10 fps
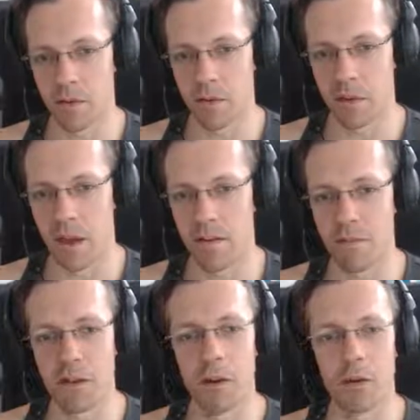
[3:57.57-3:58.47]
have
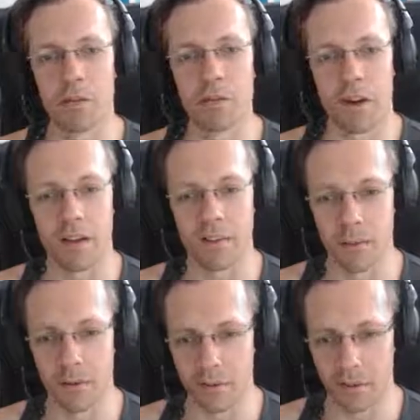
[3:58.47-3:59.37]
a lot of fun
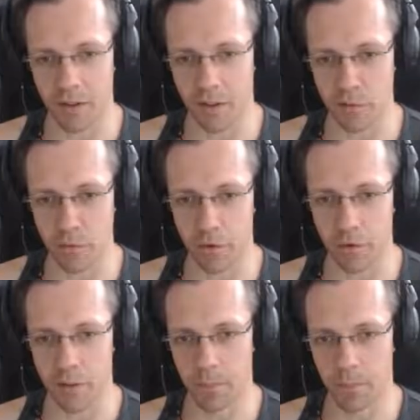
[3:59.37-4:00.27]
doing this kind of
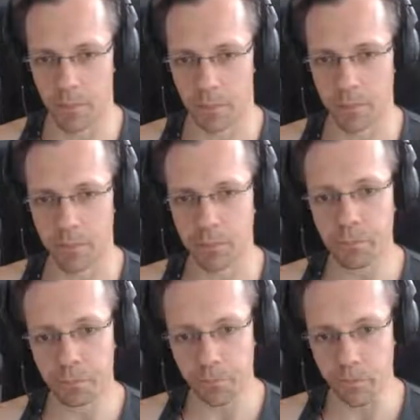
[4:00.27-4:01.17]
program.
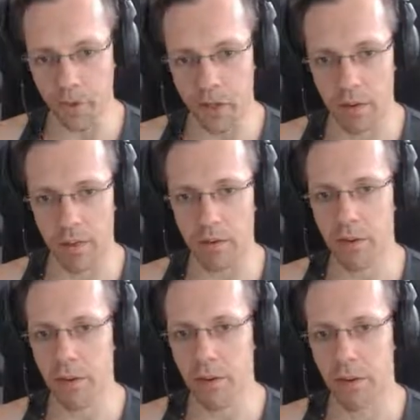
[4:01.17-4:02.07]
And
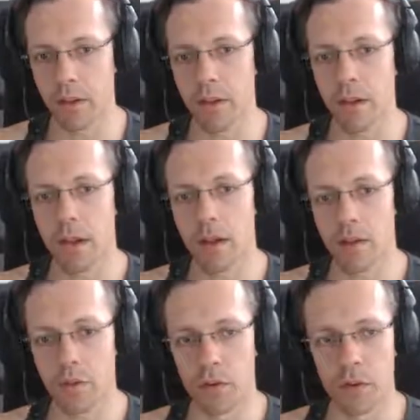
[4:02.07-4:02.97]
seventh, it is very